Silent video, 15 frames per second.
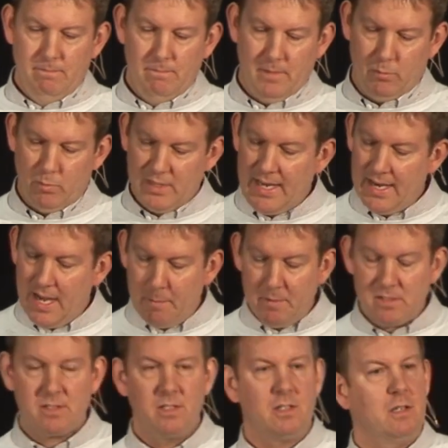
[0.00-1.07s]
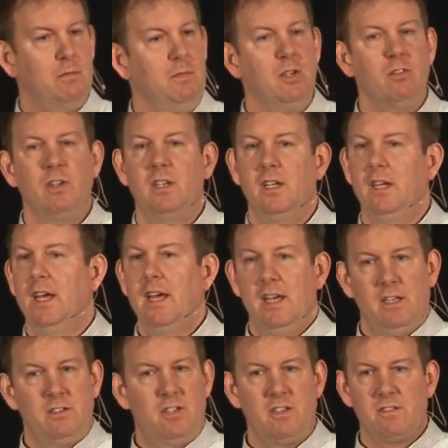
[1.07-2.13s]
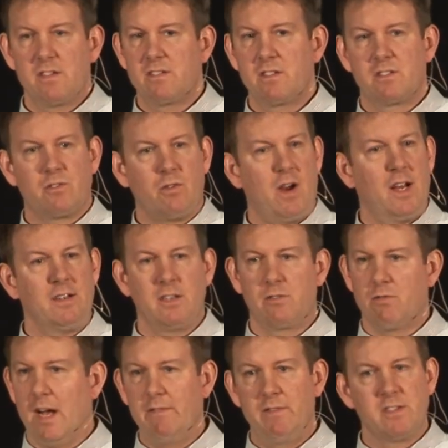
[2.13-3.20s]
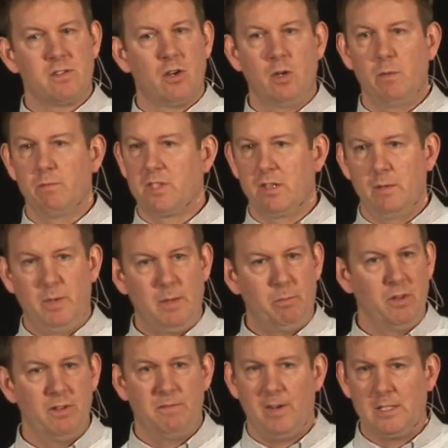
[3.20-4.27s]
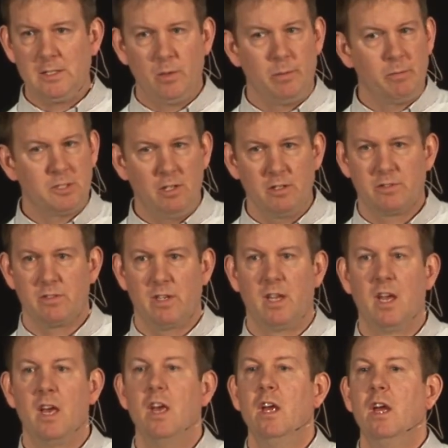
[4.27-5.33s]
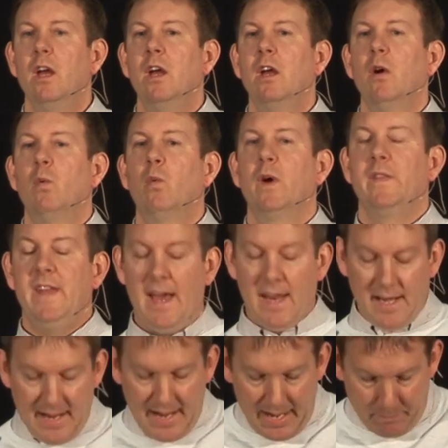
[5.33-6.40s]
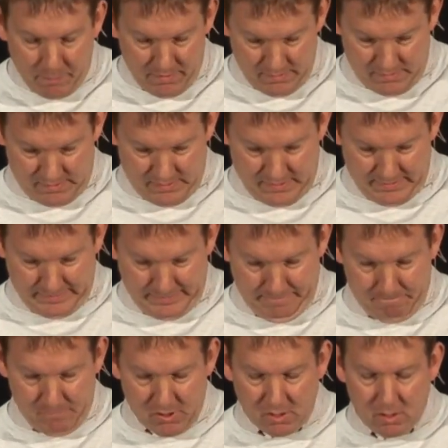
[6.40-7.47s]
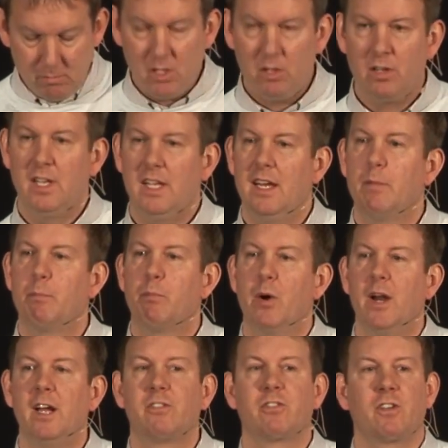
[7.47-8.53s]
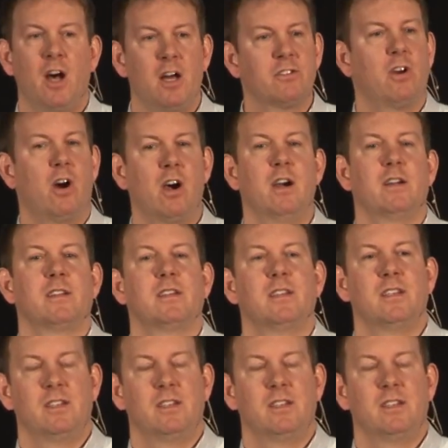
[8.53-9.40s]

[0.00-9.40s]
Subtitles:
And when that happens to community, and Jesus is trying to drive this home to the people that follow him closely, when that happens to community, it breaks God's heart.